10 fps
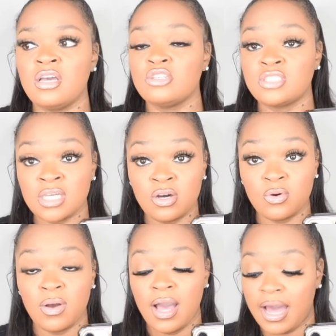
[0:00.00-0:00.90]

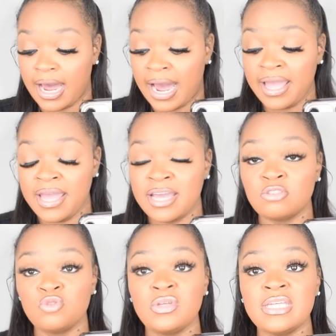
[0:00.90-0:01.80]
So I
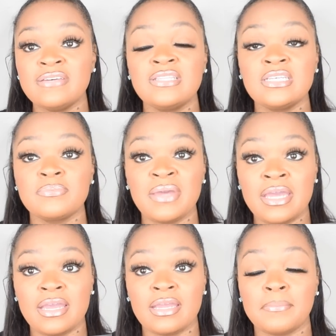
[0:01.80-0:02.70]
had to give this
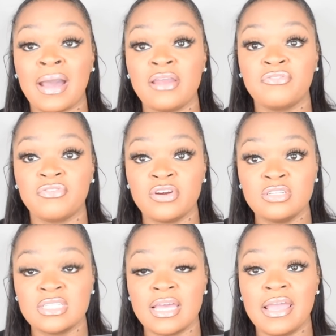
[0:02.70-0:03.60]
man my
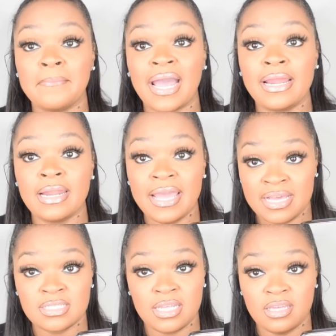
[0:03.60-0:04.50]
first and my
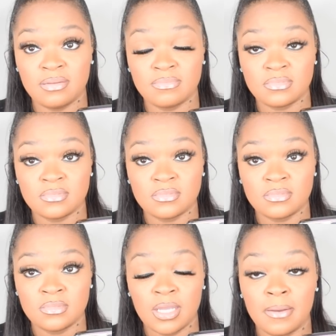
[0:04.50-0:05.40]
last name.
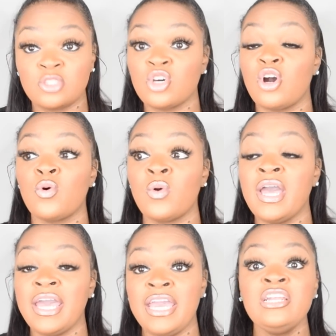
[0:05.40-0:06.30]
So
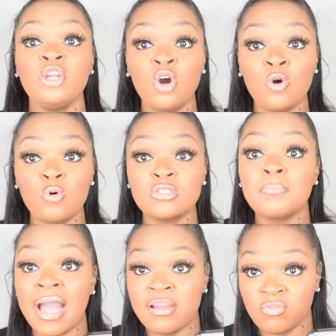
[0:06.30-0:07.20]
he knows
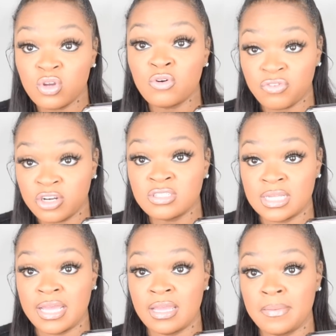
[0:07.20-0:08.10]
my real first
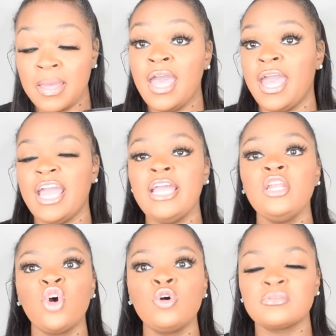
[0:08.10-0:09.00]
name and he
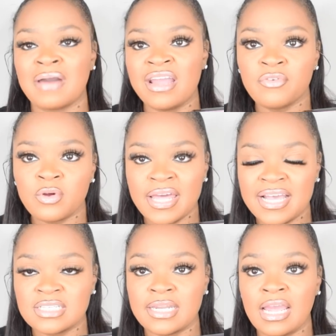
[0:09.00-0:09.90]
knows my real
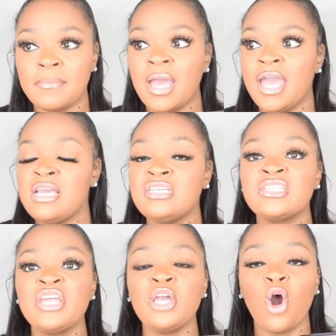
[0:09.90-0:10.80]
last name. He's
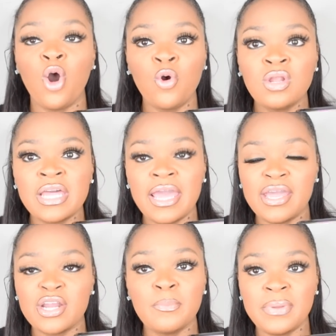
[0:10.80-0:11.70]
the only
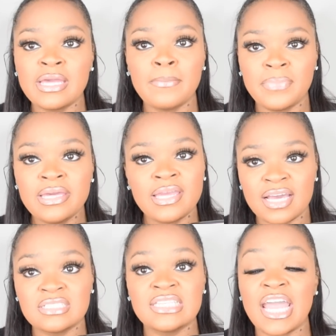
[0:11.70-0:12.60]
AirBNB
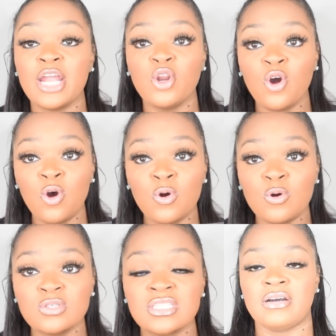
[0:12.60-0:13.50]
guest that
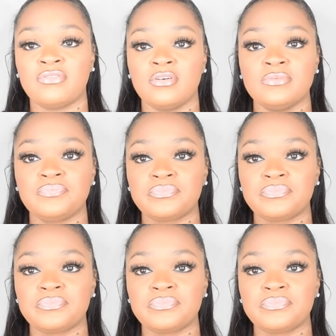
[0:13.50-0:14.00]
knows my fuck.